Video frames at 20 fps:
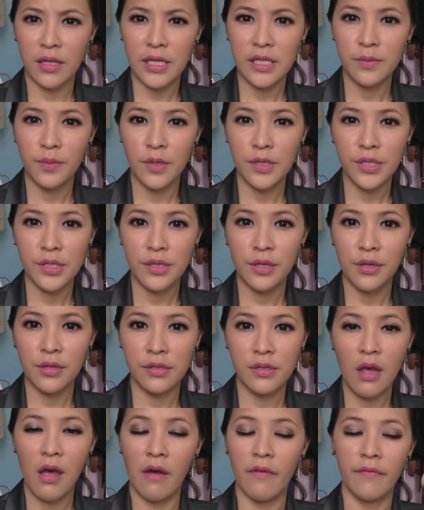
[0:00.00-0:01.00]
these brushes are
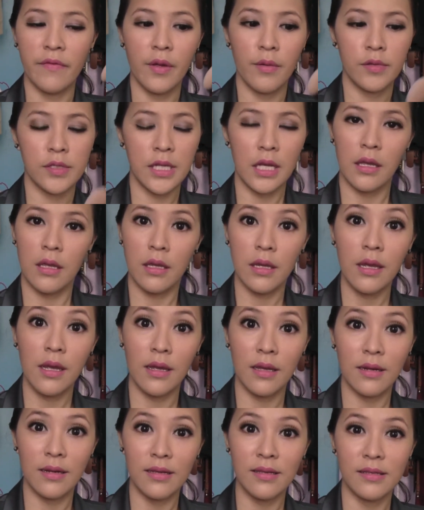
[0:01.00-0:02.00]
soft. I was like,
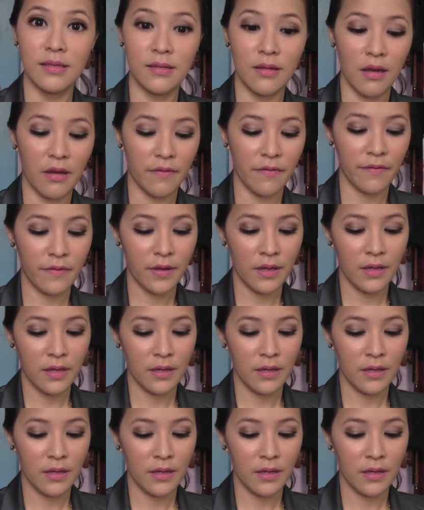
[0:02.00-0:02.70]
yeah, it is soft.